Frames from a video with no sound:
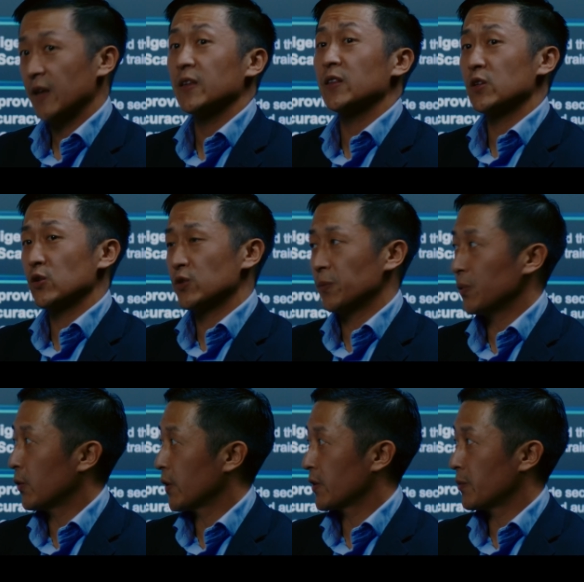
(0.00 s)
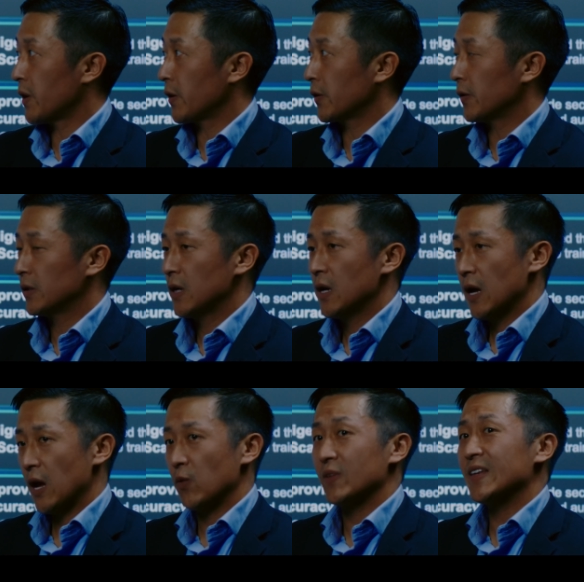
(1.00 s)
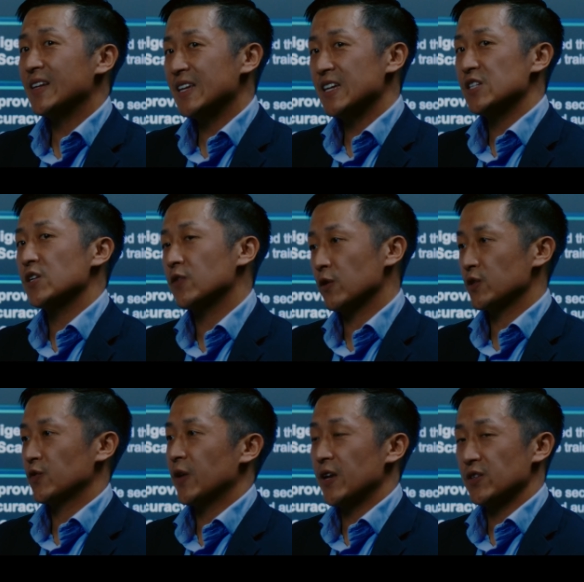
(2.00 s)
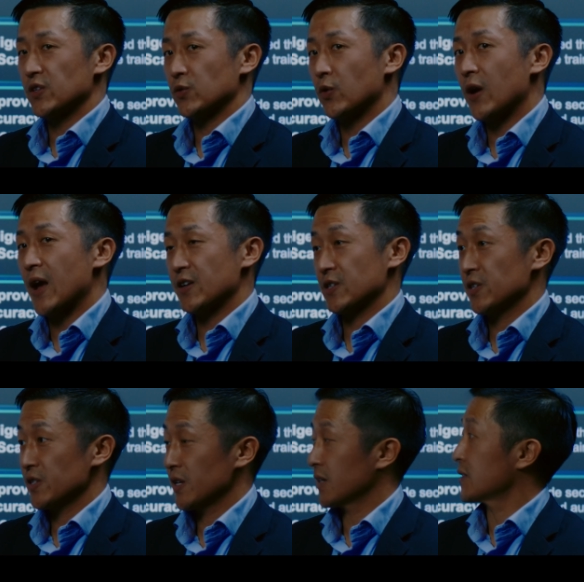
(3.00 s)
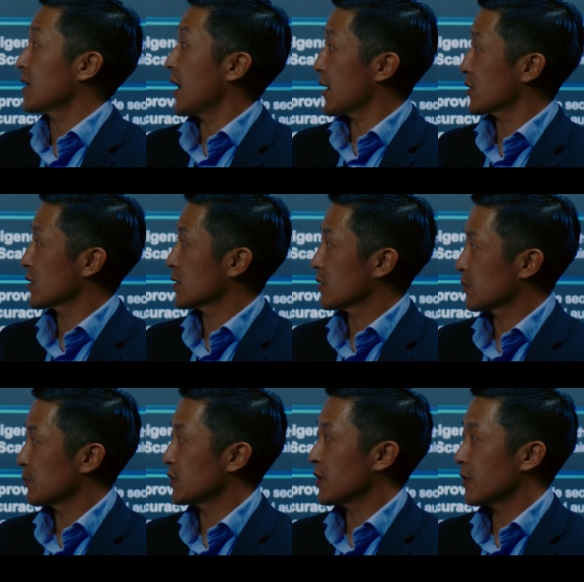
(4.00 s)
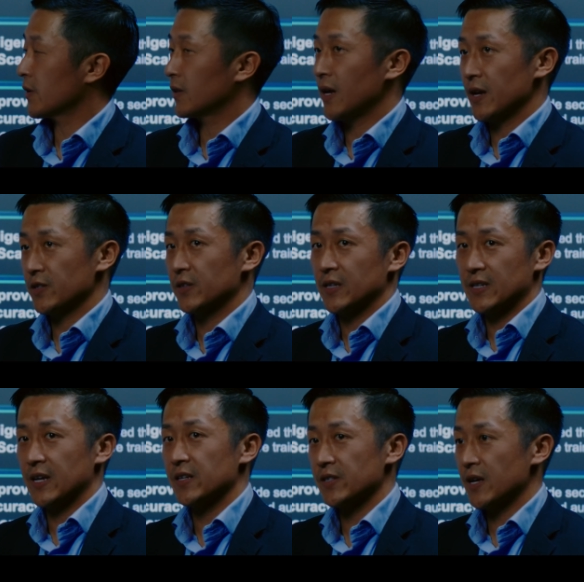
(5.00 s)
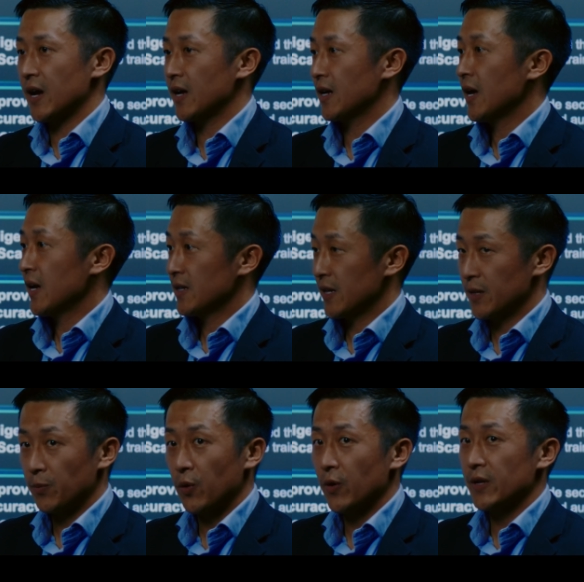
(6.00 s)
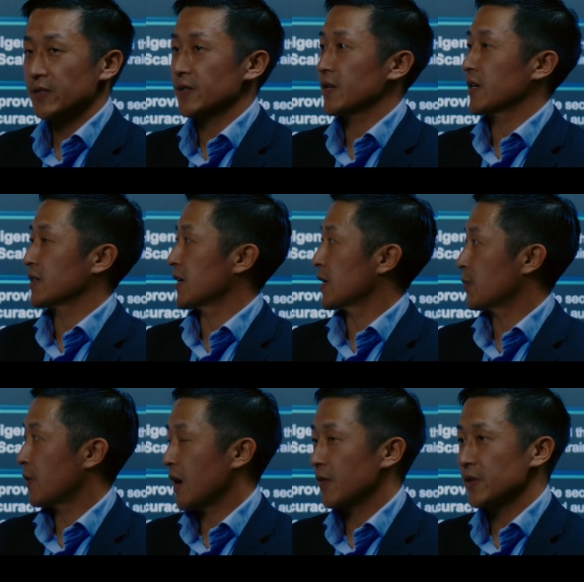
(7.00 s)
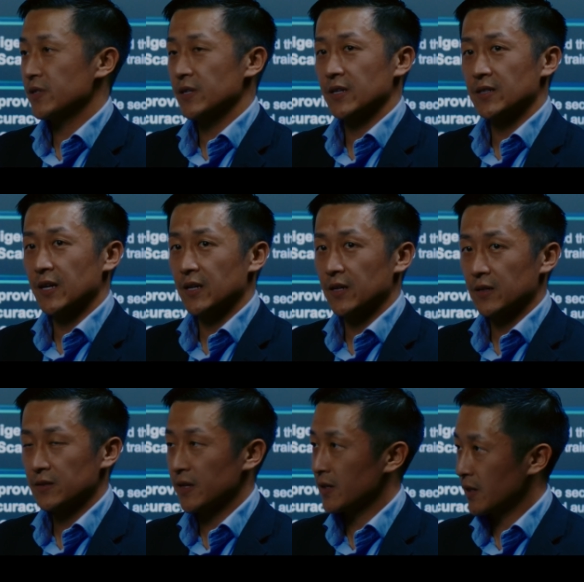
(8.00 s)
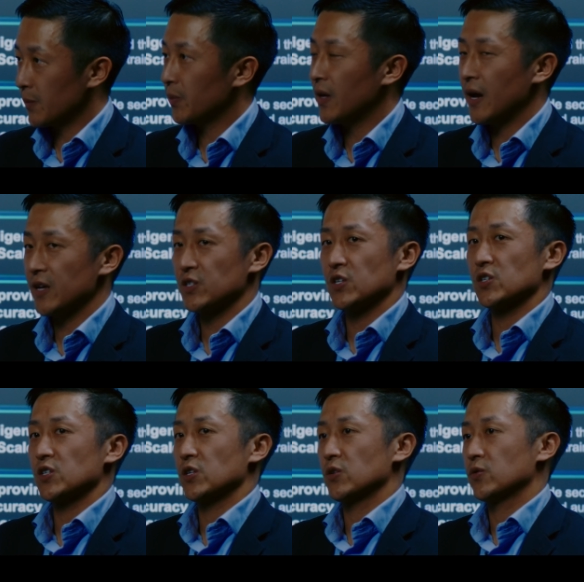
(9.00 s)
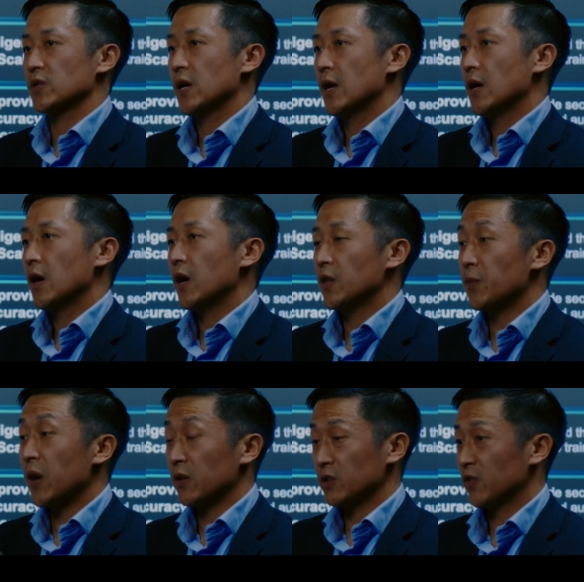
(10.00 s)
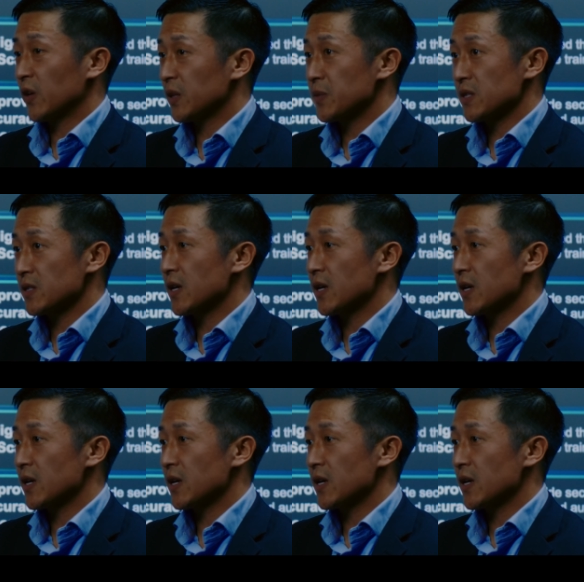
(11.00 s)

and then you deploy the model. And within each of those phases, we're actually seeing attacks materialize. On the data side, data poisoning, data privacy, data, data compliance issues. On the model development